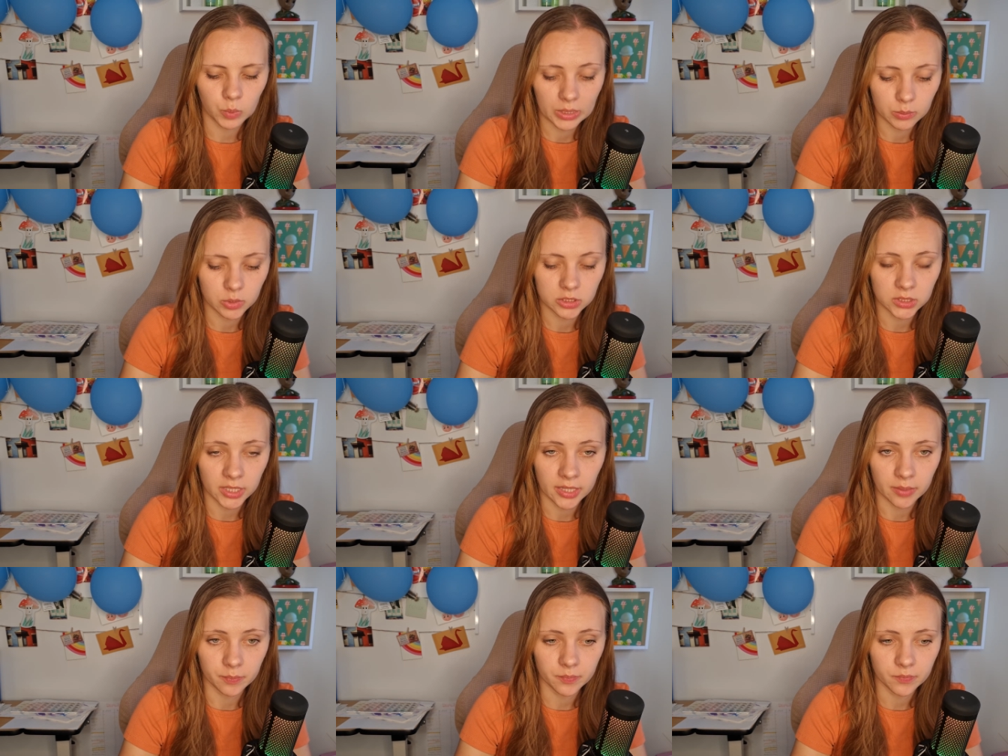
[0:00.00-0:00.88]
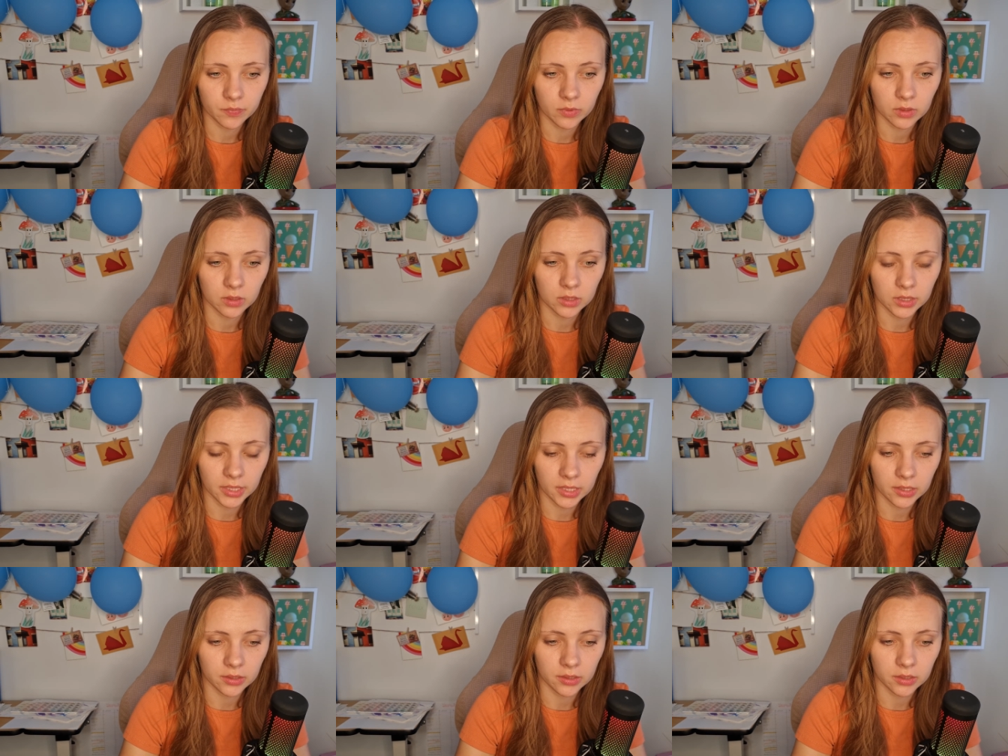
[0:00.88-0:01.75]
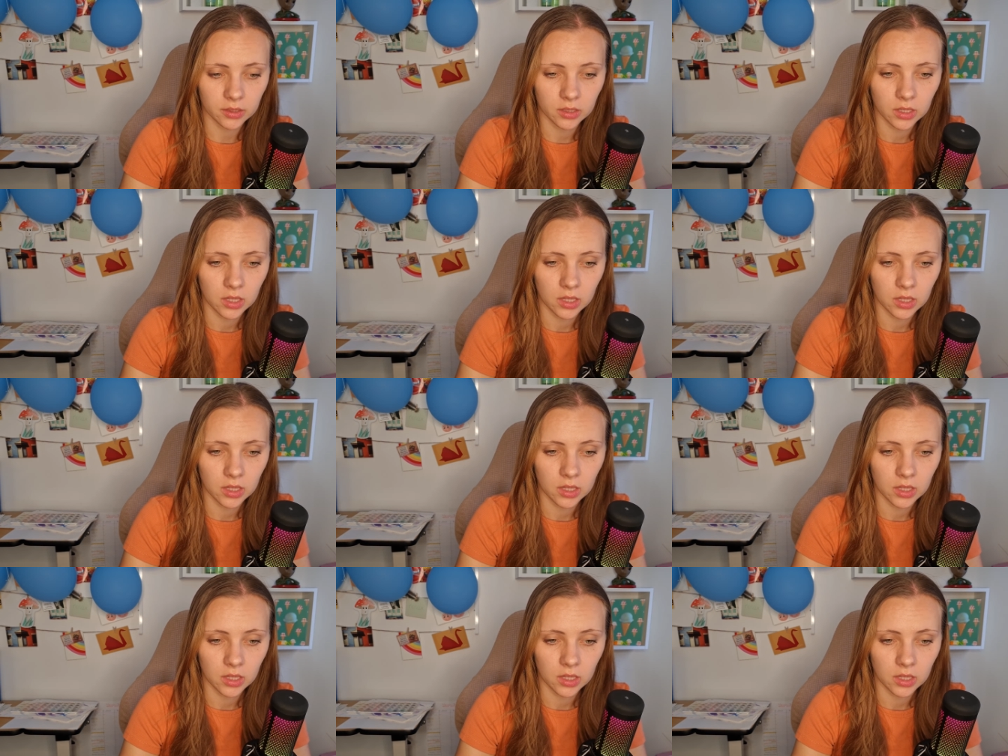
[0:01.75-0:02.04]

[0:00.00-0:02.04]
one more time later